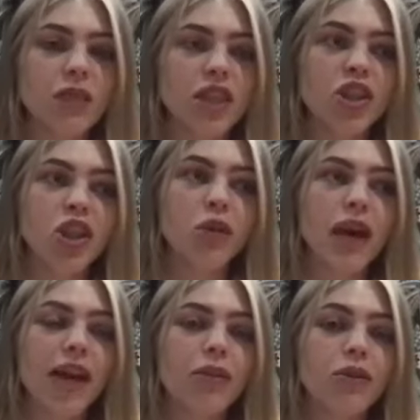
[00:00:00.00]
me 2
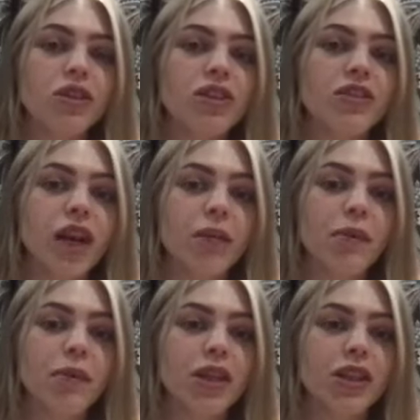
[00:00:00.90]
hours to find my
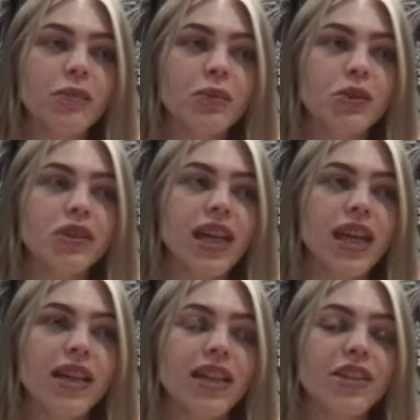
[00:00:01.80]
passport,
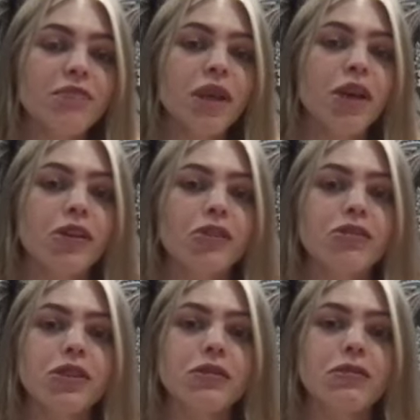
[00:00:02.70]
and my whole
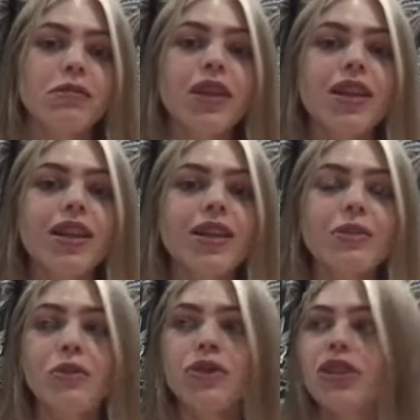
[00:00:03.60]
room
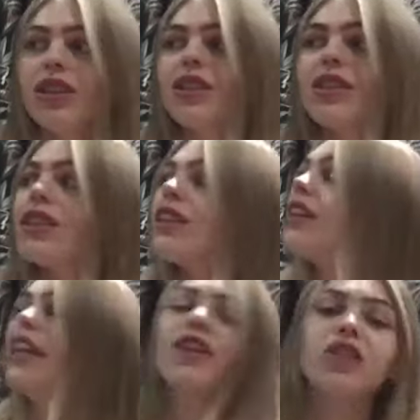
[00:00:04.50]
was
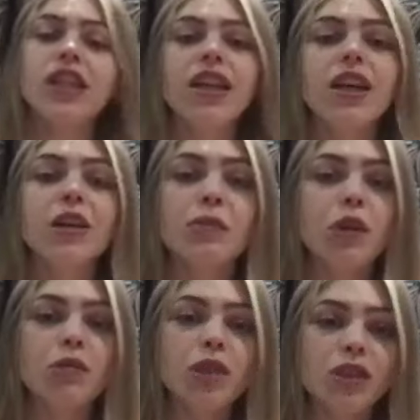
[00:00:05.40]
literally like a
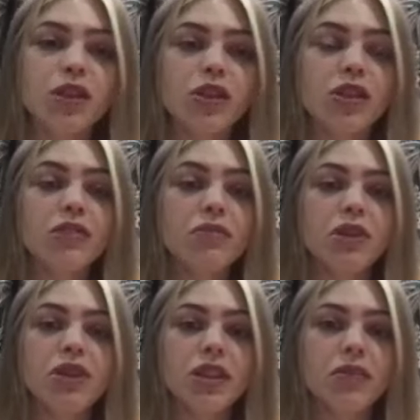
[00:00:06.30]
bomb had gone off
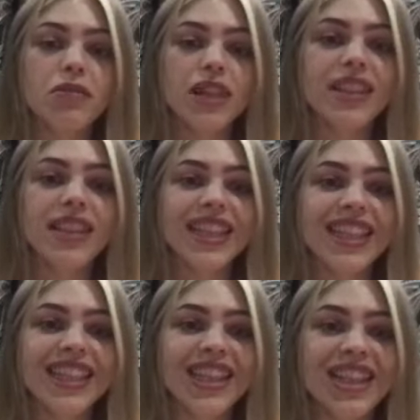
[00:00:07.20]
because I'm frantically
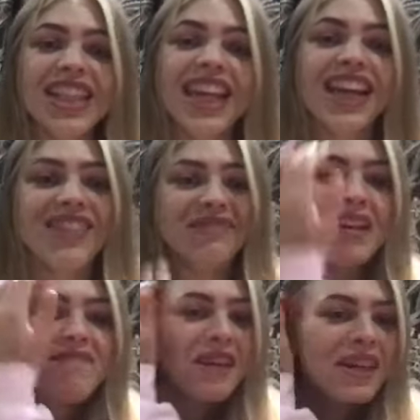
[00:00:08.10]
searching for
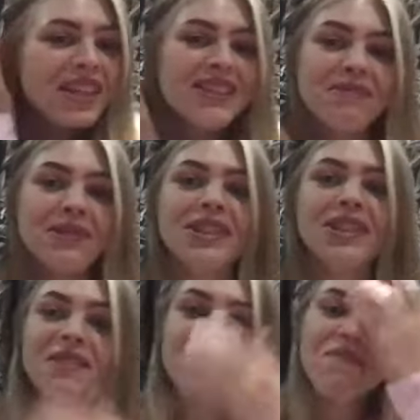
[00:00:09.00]
my passport.
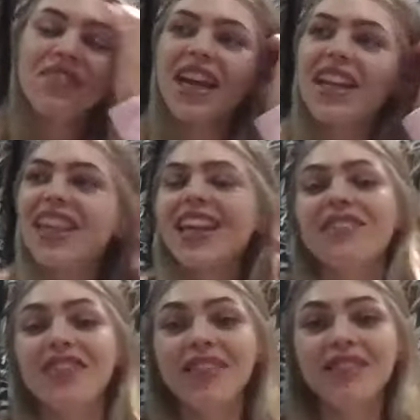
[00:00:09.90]
And then I
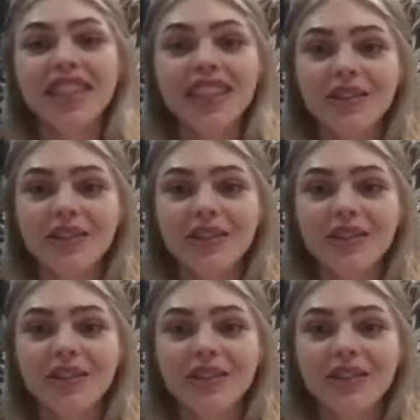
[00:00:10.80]
found it and I